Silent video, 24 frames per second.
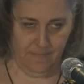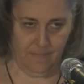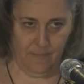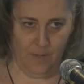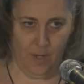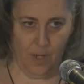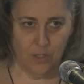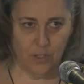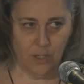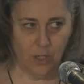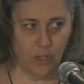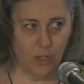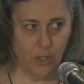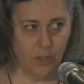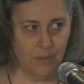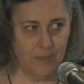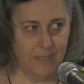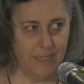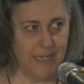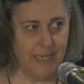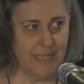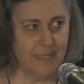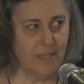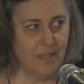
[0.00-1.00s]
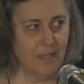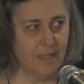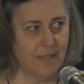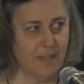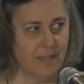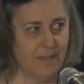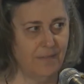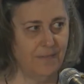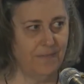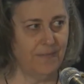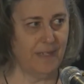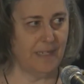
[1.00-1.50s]
So you need to
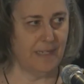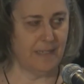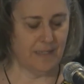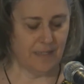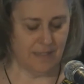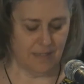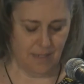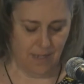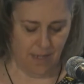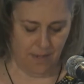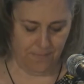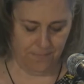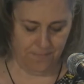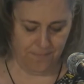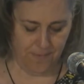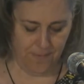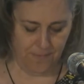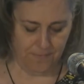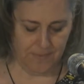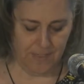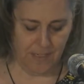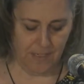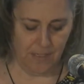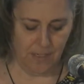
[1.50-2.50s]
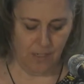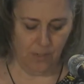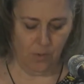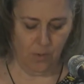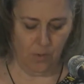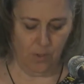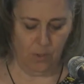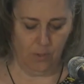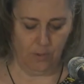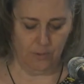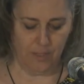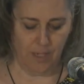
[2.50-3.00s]
convince a
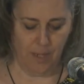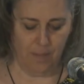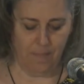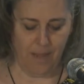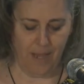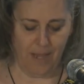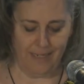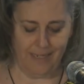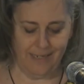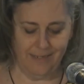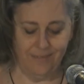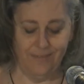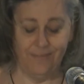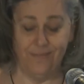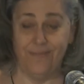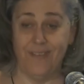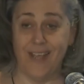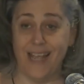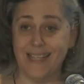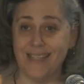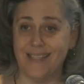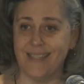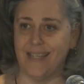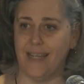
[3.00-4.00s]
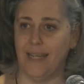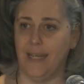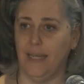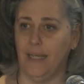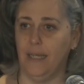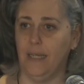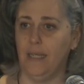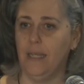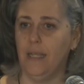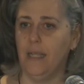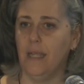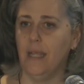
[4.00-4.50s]
15-year-old about
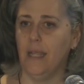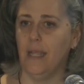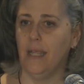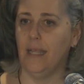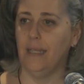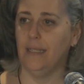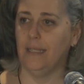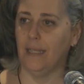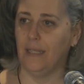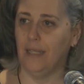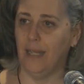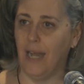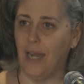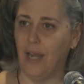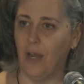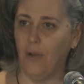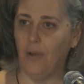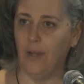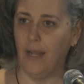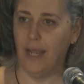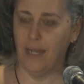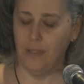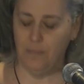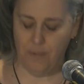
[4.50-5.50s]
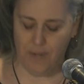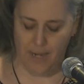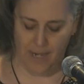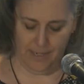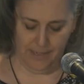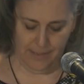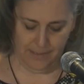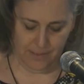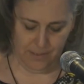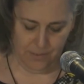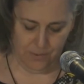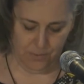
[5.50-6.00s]
investing in an airline
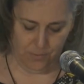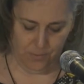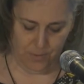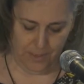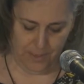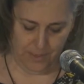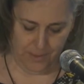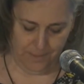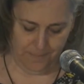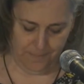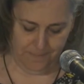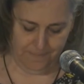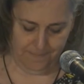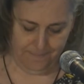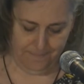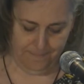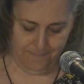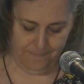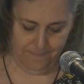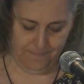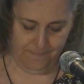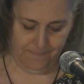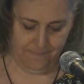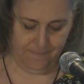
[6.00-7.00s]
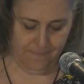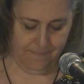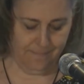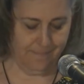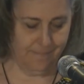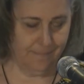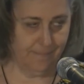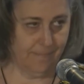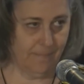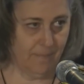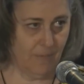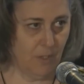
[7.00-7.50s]
pilot career.
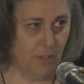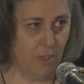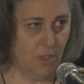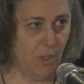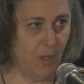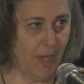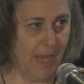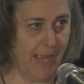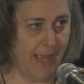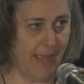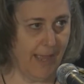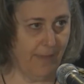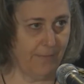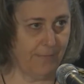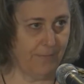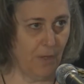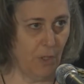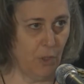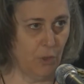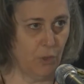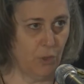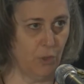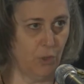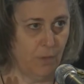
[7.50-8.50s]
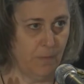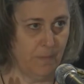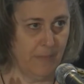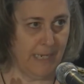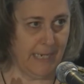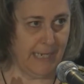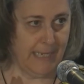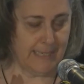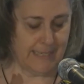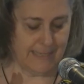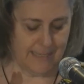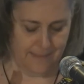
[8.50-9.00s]
You have 2
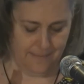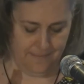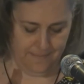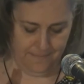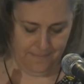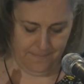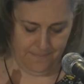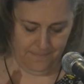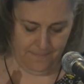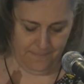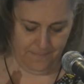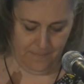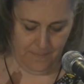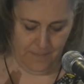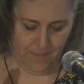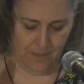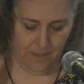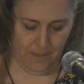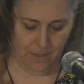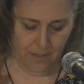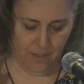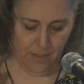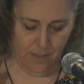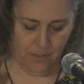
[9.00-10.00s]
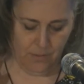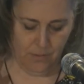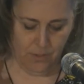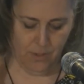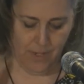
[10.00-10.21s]
minutes to